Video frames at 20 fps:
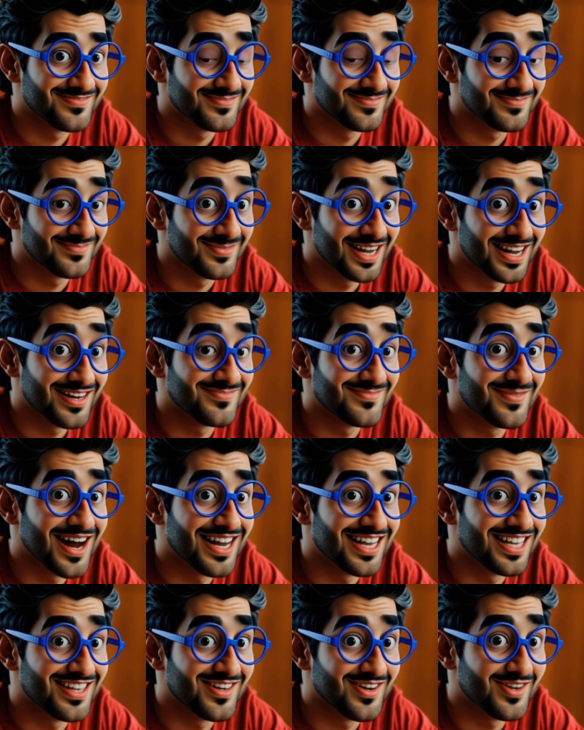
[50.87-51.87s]
Built
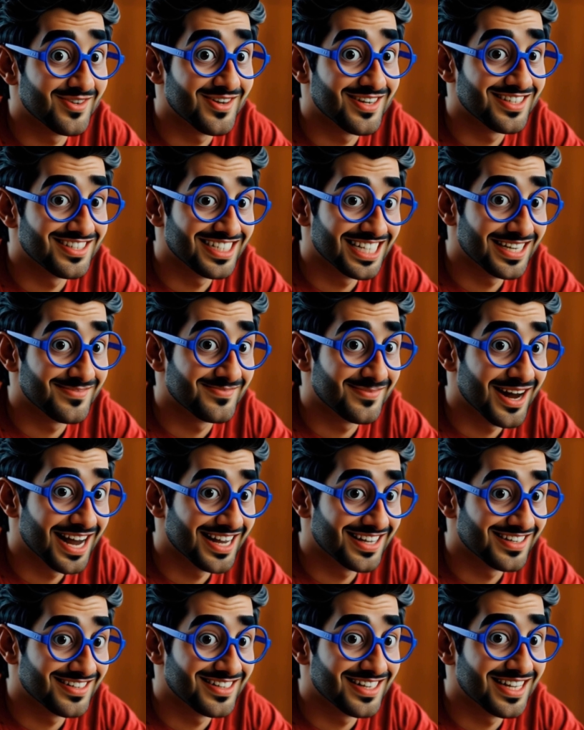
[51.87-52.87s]
by Google
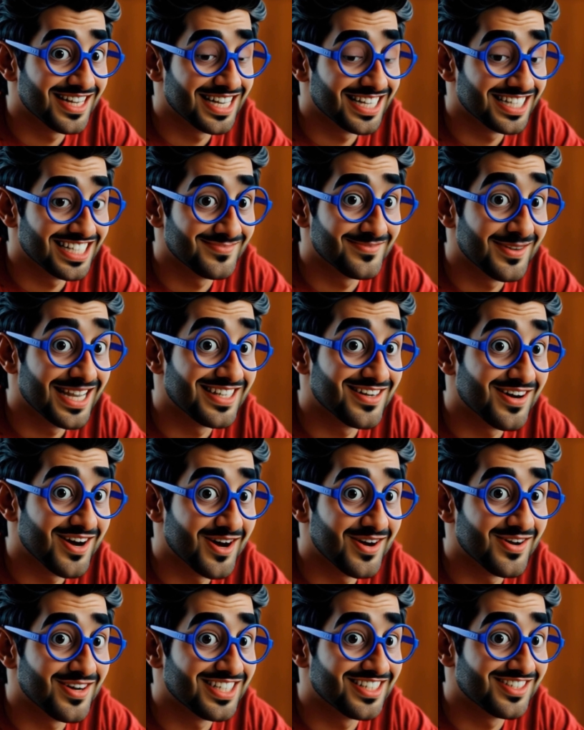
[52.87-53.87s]
DeepMind, its main
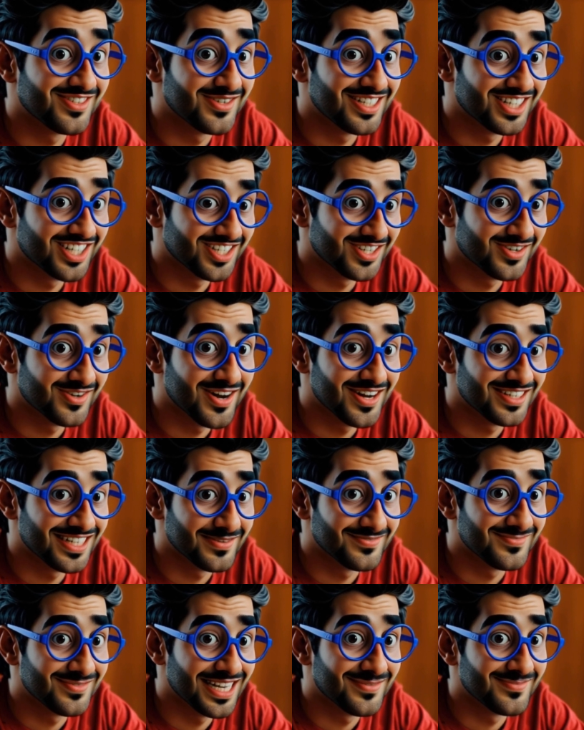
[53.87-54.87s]
goal is to ensure
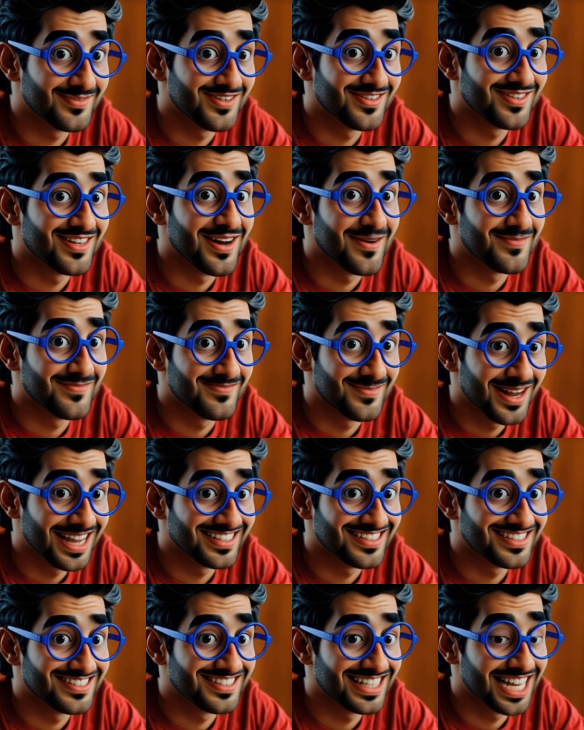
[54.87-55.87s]
that people,
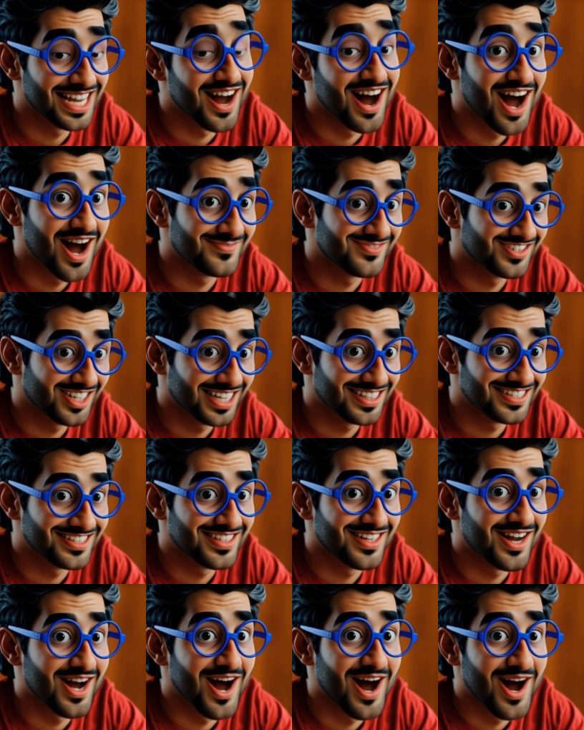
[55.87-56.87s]
pets, and objects
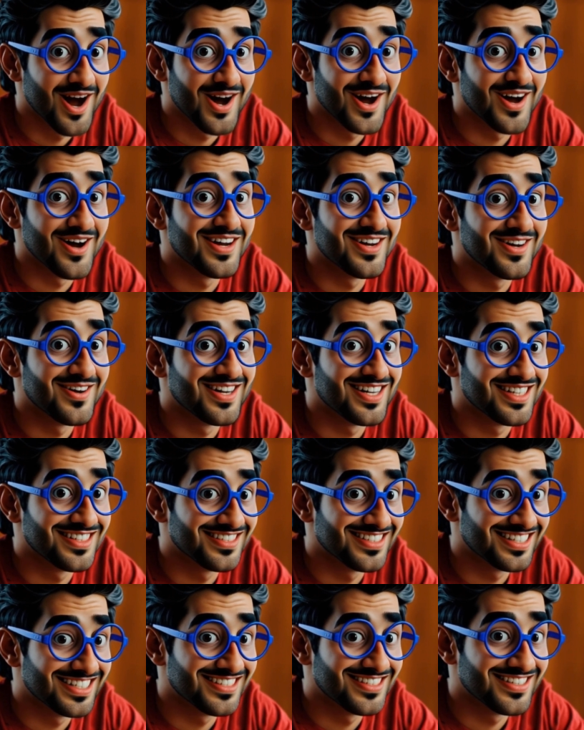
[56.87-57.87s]
all look
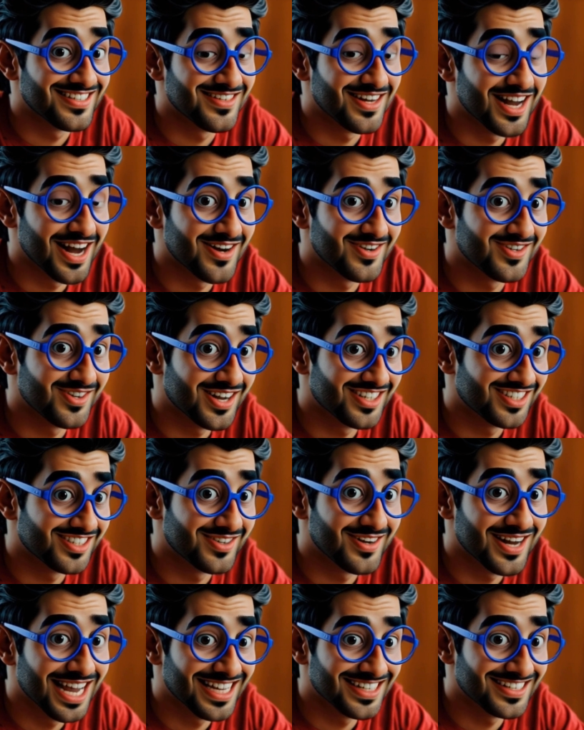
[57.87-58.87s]
consistent across
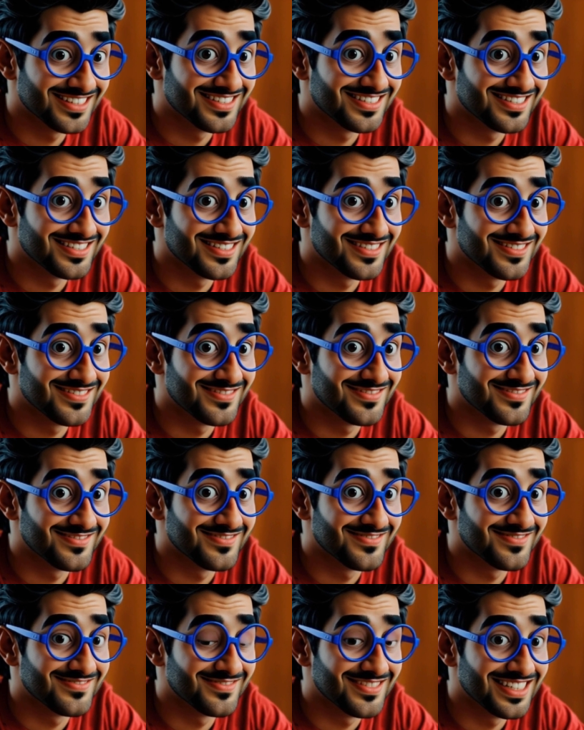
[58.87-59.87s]
your edits.
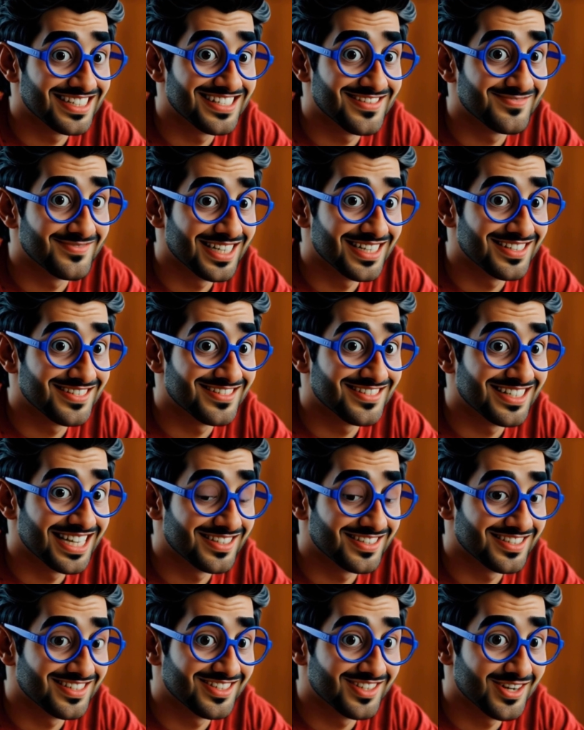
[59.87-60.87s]
This means that
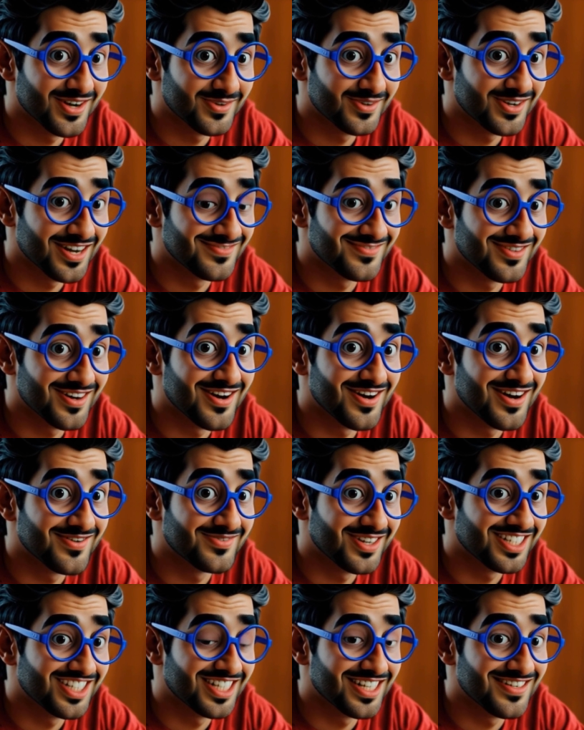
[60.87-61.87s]
the soul of your
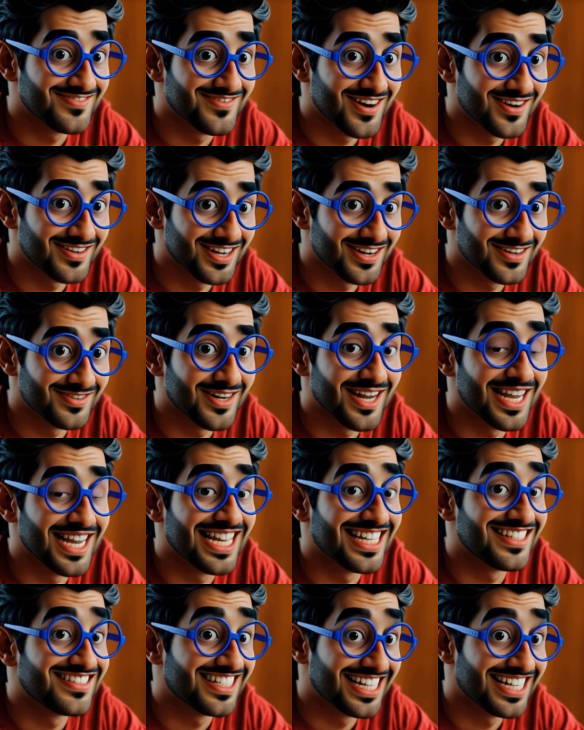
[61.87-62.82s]
original photo, its